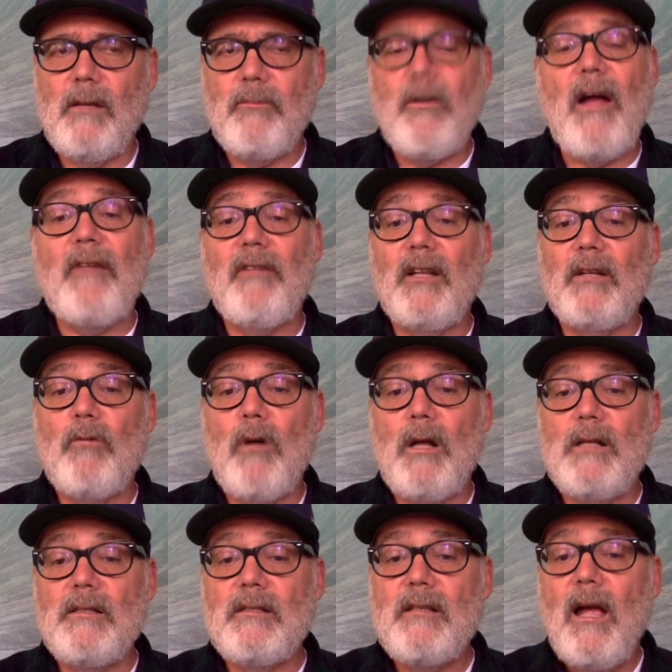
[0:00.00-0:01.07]
prevalent
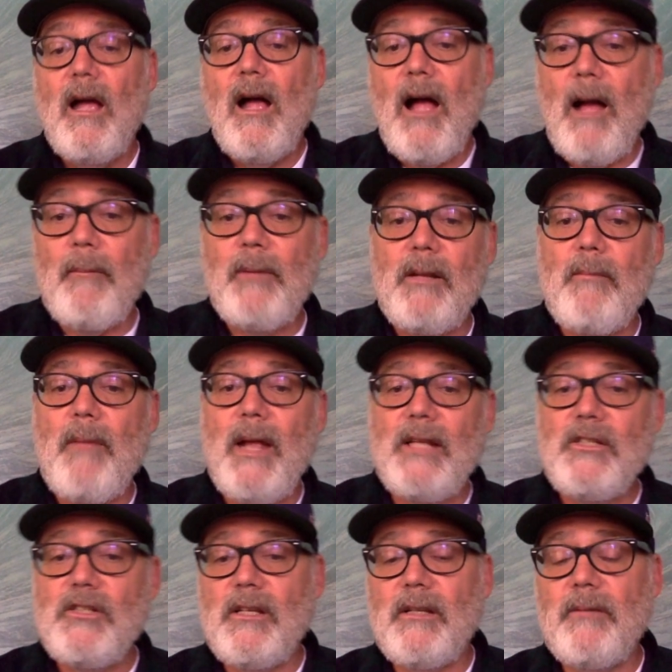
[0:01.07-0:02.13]
ones I'm going to
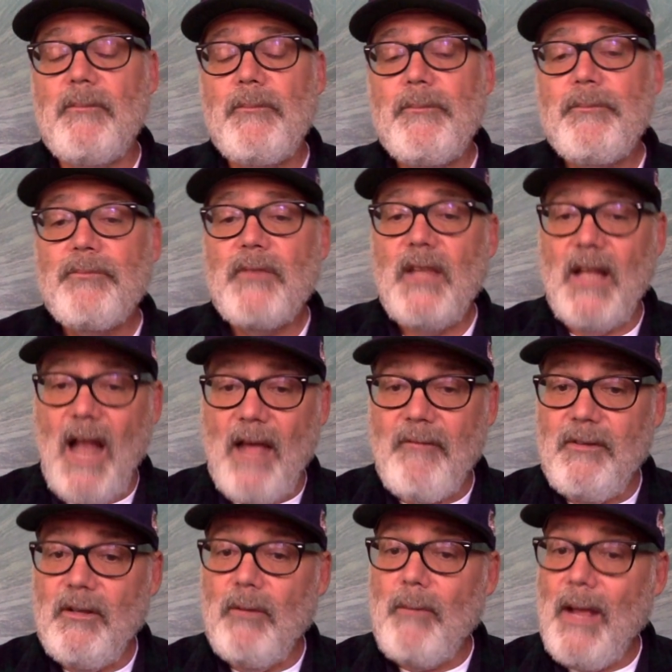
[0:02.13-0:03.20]
mention that I
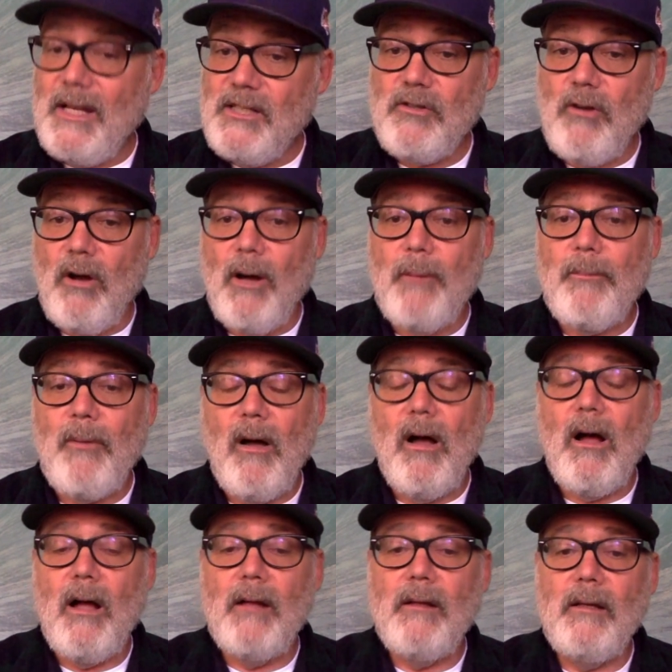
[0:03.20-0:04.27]
feel may show up
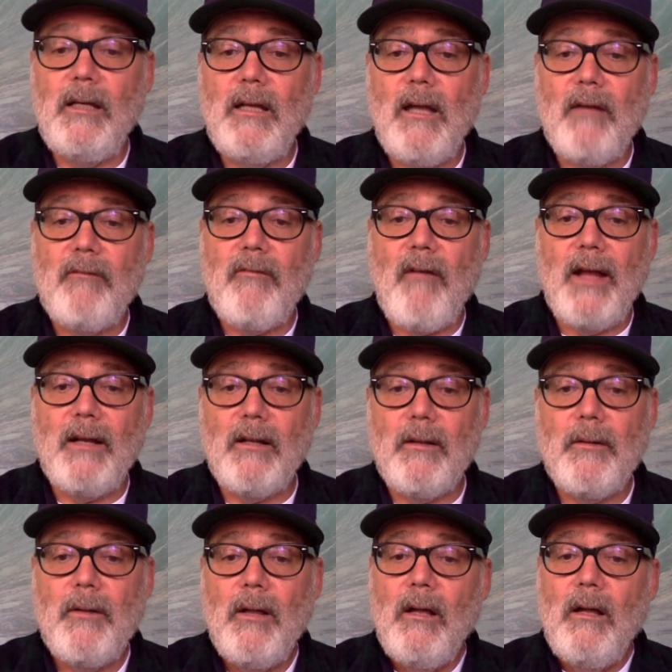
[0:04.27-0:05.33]
on the
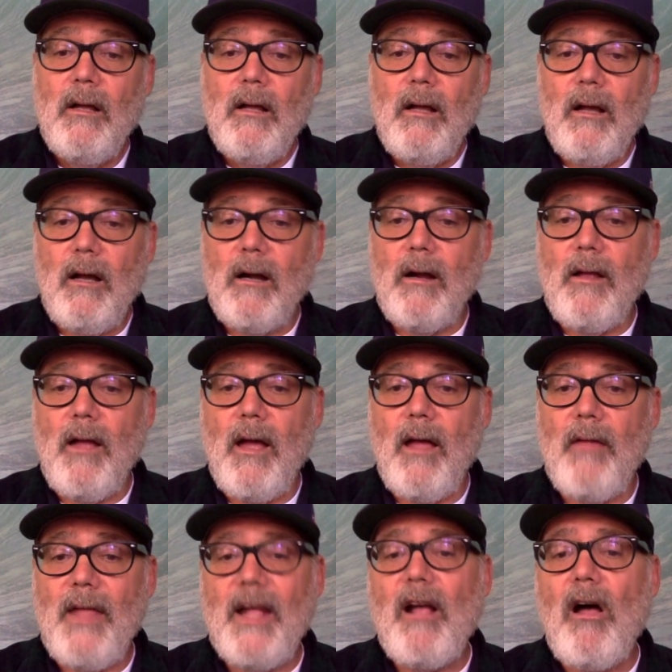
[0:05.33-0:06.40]
final are
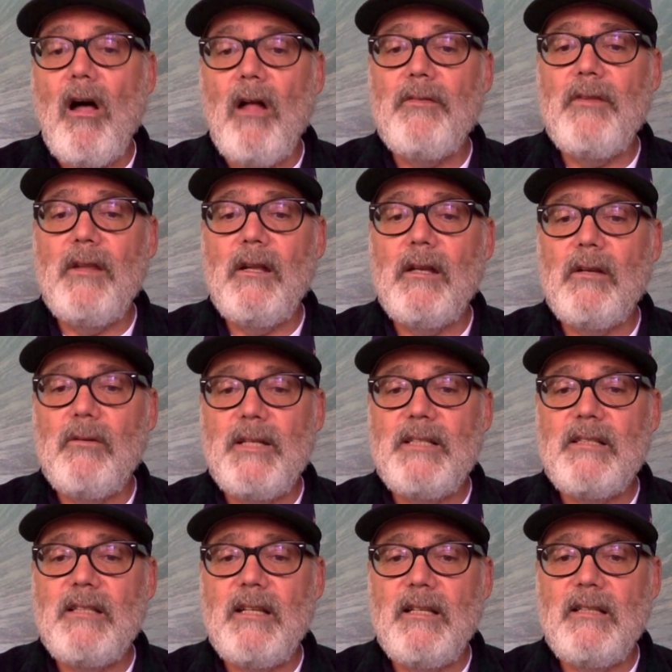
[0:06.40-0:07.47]
they called the Greek
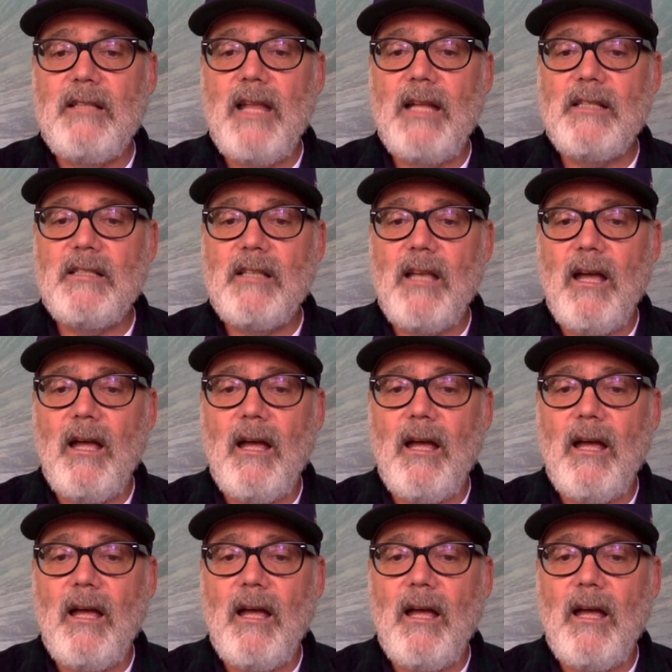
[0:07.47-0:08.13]
city-states